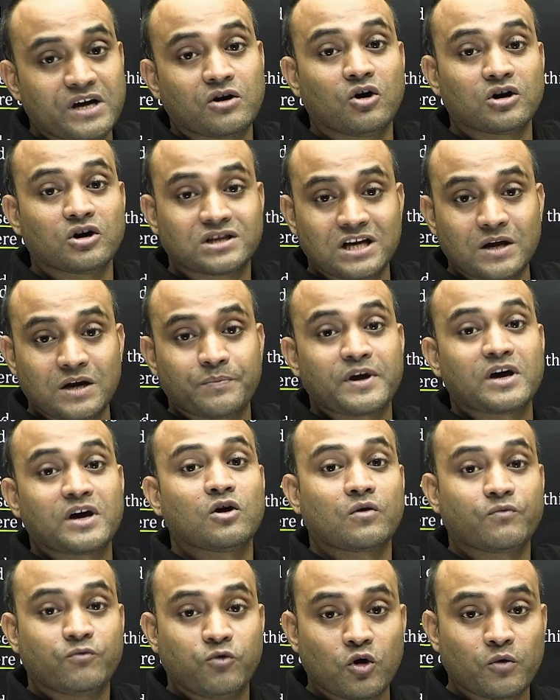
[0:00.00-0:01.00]
three pair,
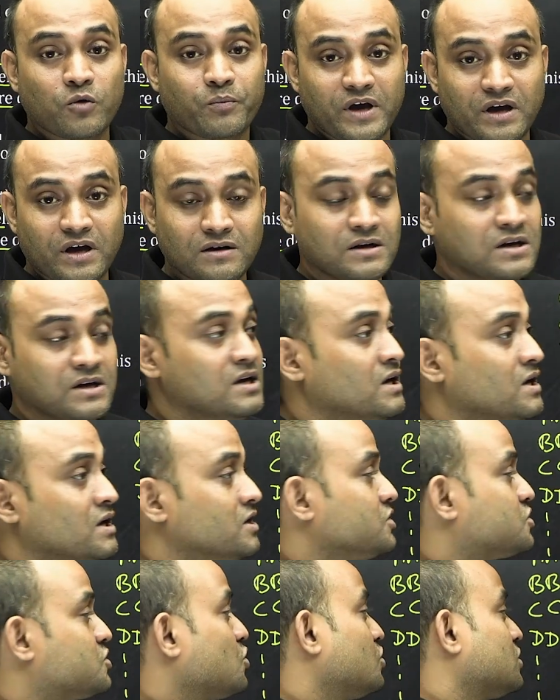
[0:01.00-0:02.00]
or four pair.
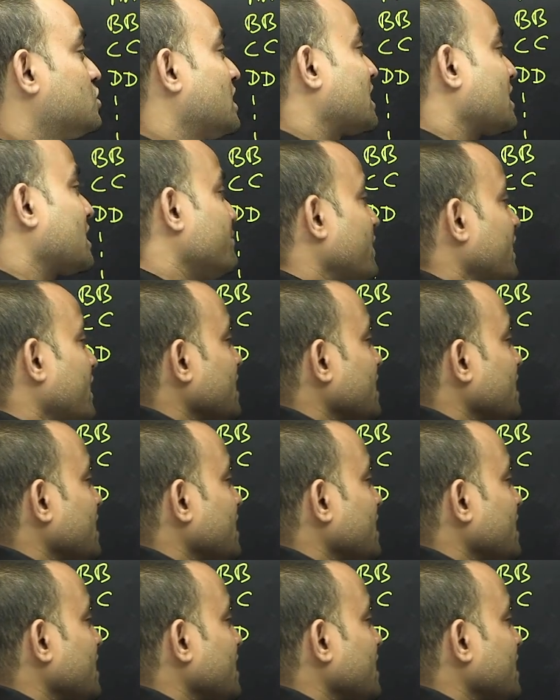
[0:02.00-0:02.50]
So the remaining